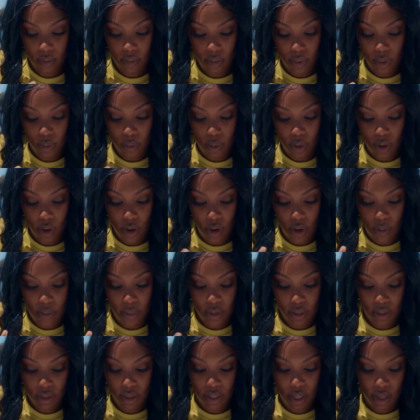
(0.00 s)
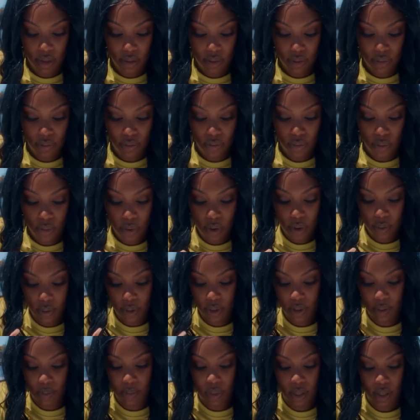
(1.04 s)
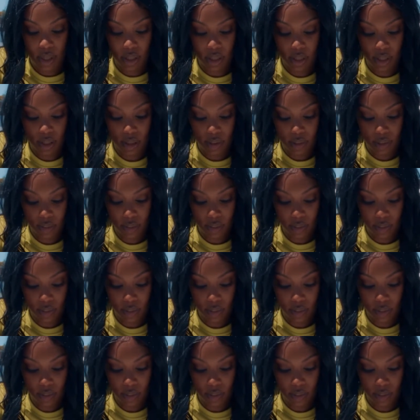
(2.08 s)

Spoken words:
But we're almost at a 4 with the pinky.